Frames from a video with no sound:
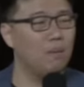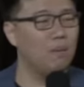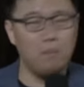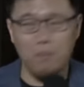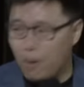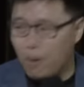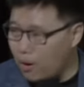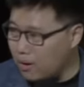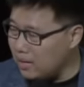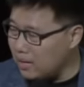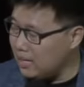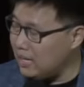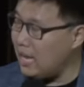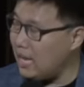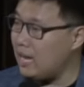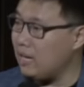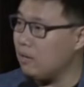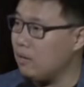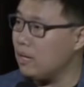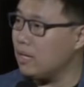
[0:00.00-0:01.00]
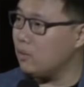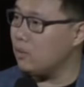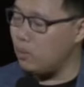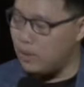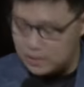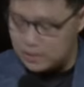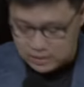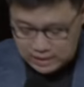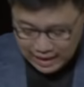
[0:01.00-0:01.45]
Born again, look at the words,